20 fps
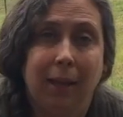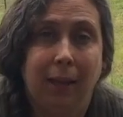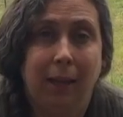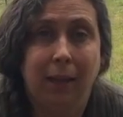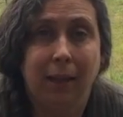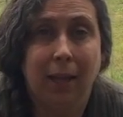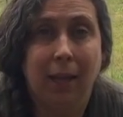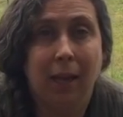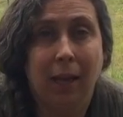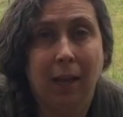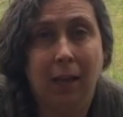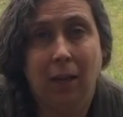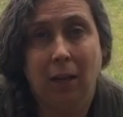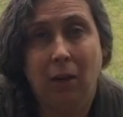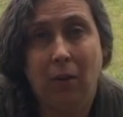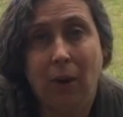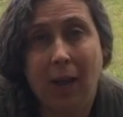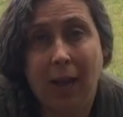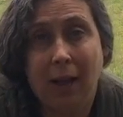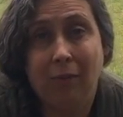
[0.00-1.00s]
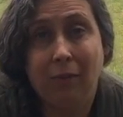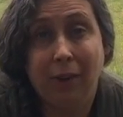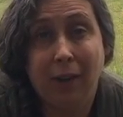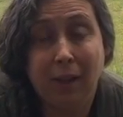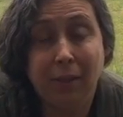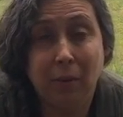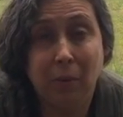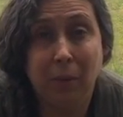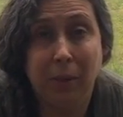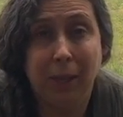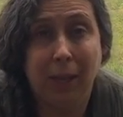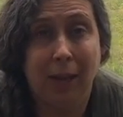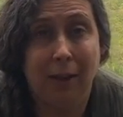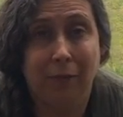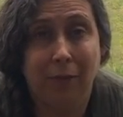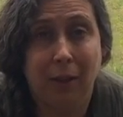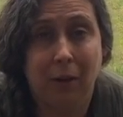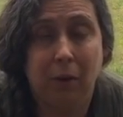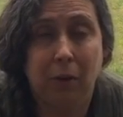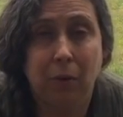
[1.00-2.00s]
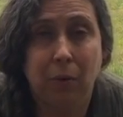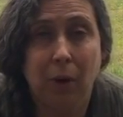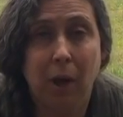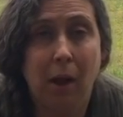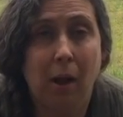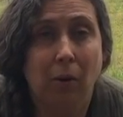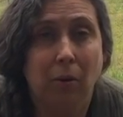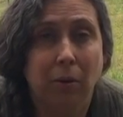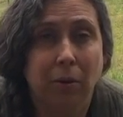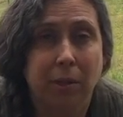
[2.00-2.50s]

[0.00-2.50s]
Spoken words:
and then you have another one left that'll grow.